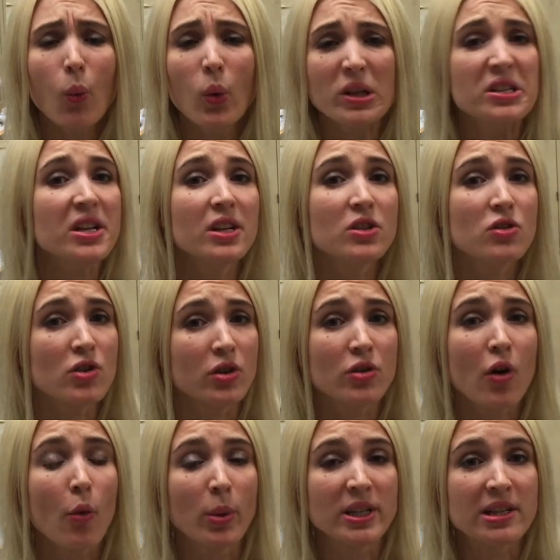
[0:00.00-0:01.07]
What's
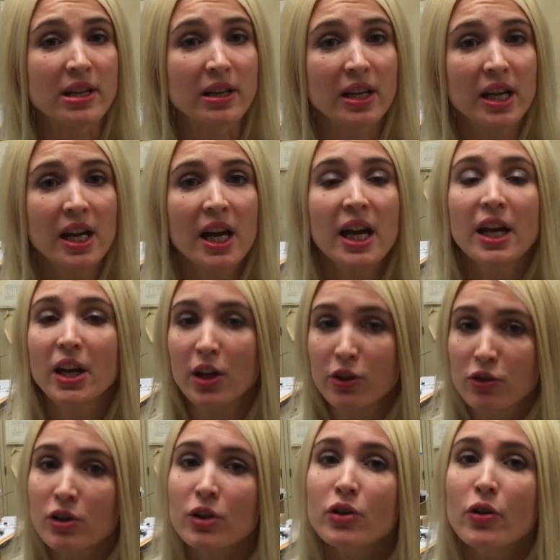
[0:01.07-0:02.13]
heterochromatin?
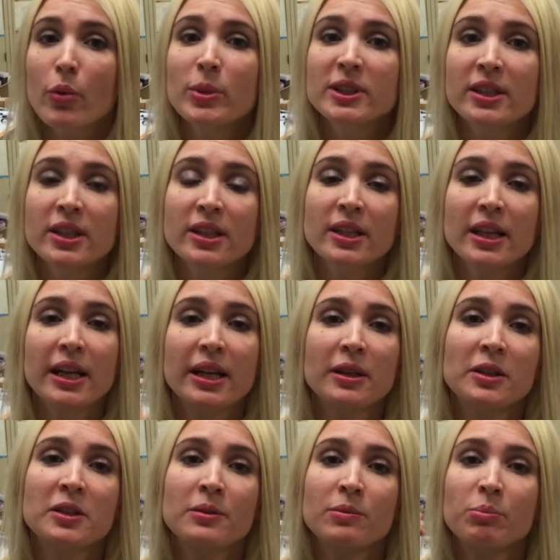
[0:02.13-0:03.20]
Heterochromatin
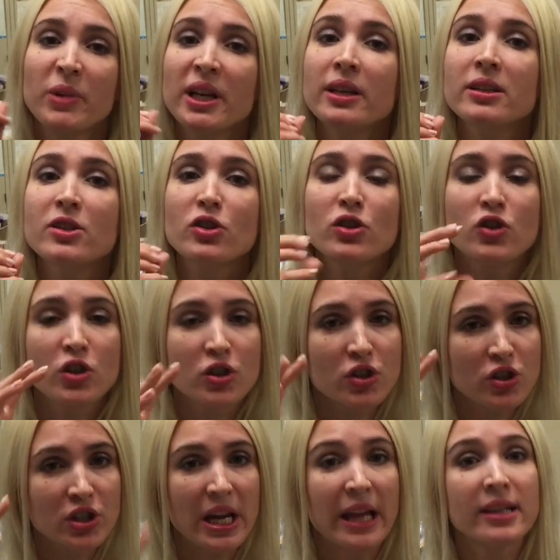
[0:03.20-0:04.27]
it means
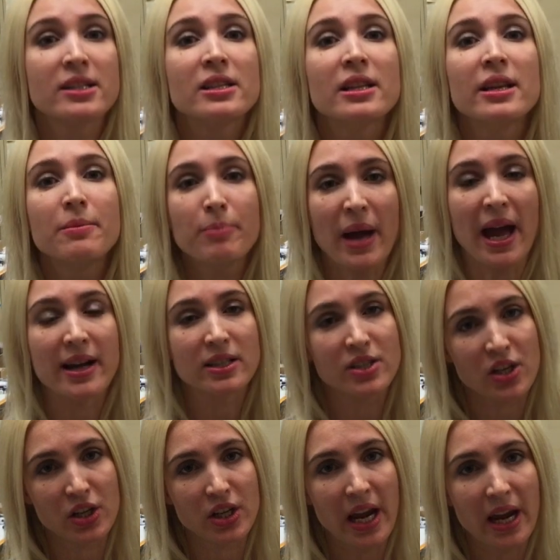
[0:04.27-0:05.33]
just densely packed
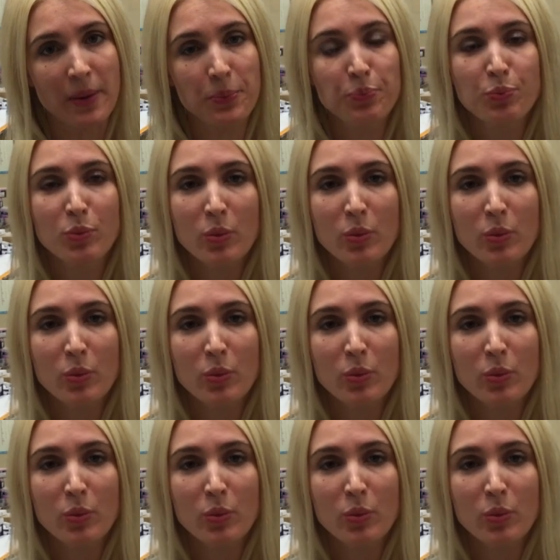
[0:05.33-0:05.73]
DNA.